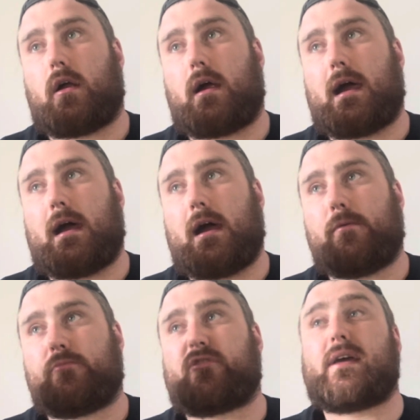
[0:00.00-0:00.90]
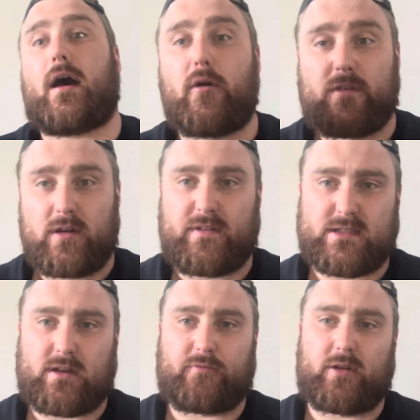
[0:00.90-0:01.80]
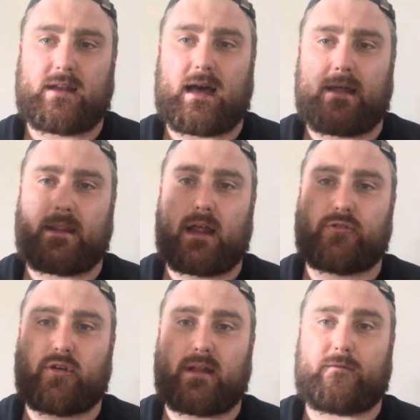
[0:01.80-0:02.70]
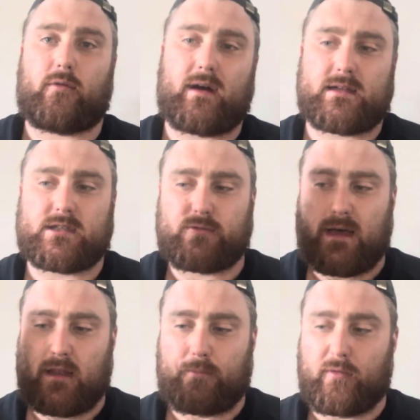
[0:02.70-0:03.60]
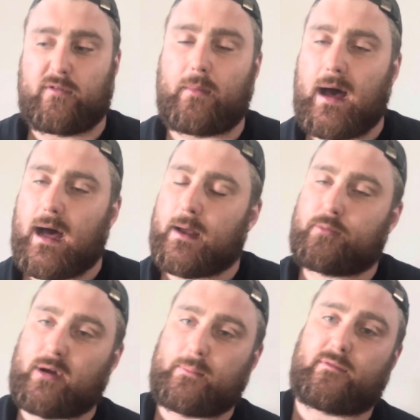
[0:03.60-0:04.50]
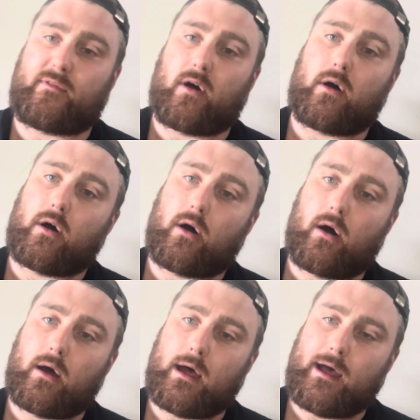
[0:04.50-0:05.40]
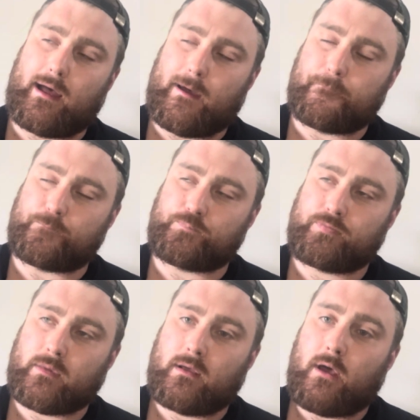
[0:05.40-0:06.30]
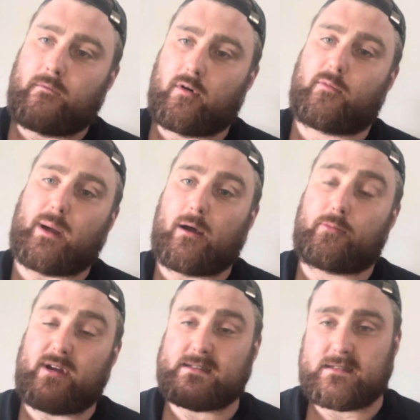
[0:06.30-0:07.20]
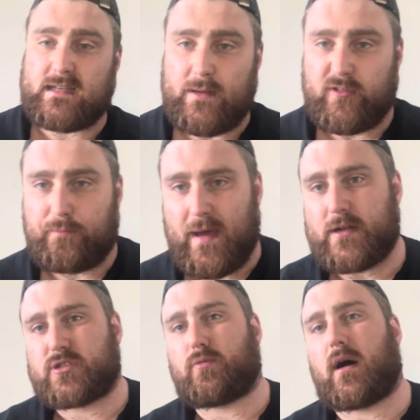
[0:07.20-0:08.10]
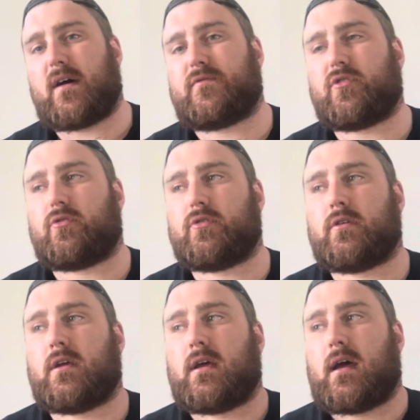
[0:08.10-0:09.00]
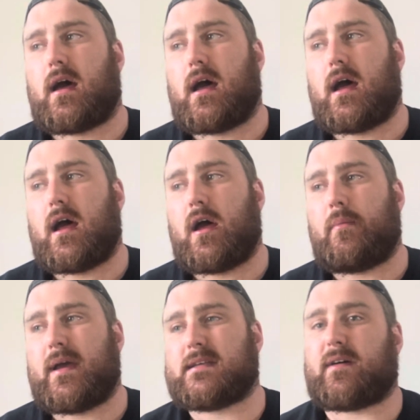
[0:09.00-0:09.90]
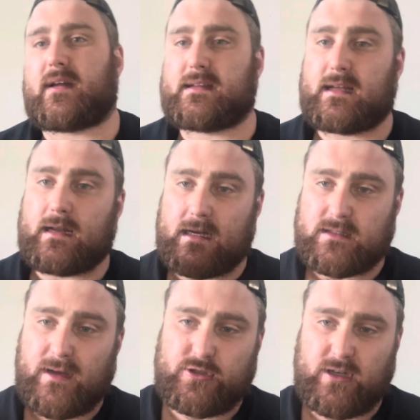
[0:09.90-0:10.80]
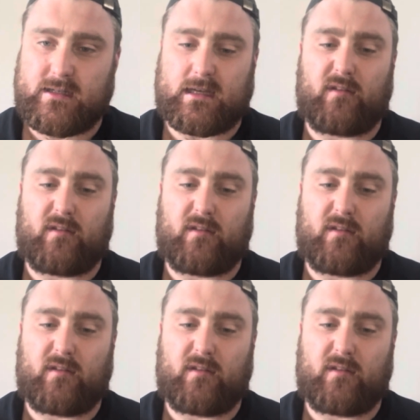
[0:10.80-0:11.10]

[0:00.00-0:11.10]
So yeah, hopefully going to finish top 3 in that, and then I'll do that for Wales as well. But for my prep for Full Power Brits, in terms of bench, what I've done is I've added in isometrics.